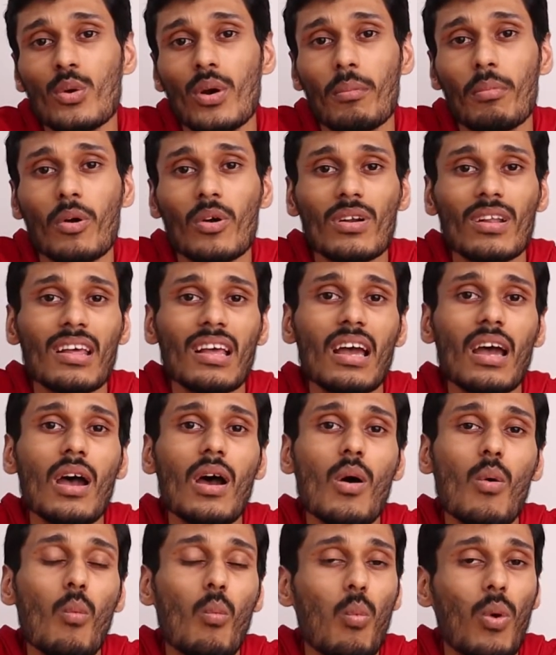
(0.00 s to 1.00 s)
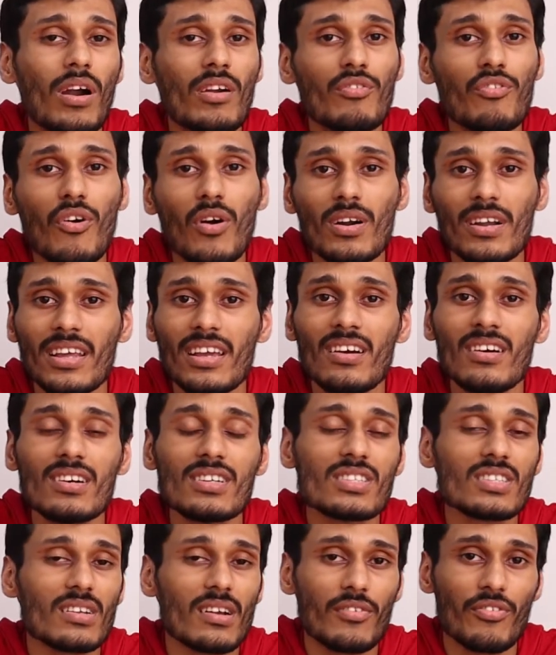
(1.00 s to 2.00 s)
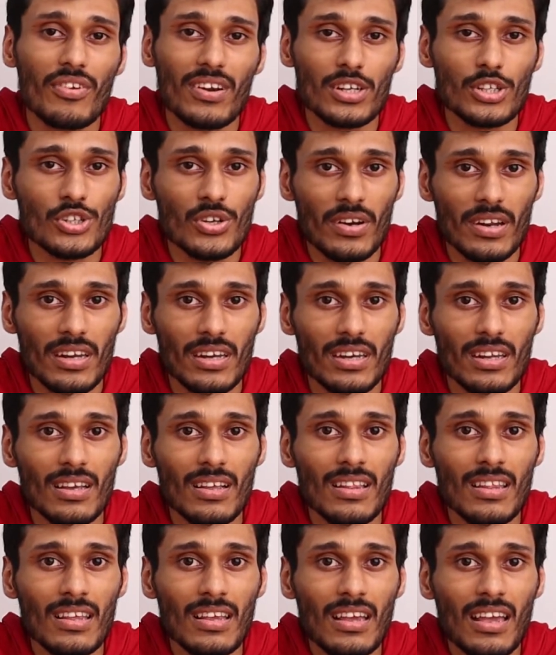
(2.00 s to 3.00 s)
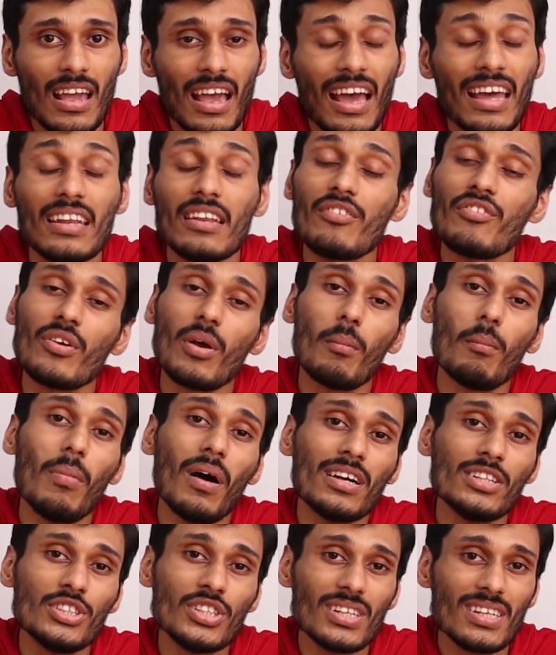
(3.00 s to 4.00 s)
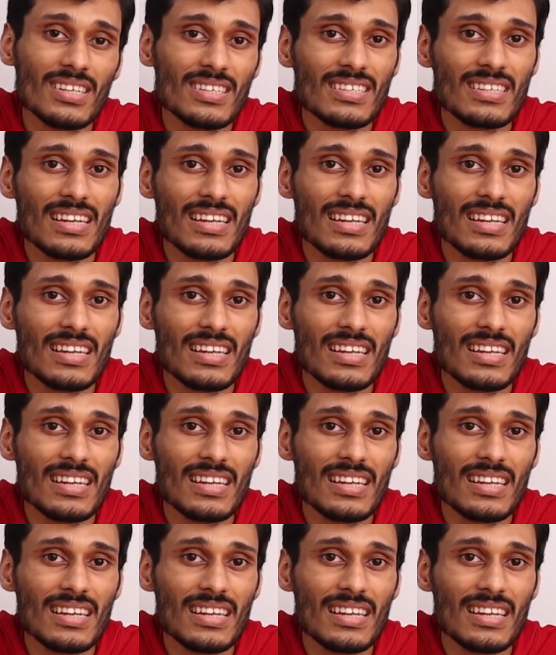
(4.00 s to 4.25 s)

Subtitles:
about 140Hz refresh rate. And if your budget is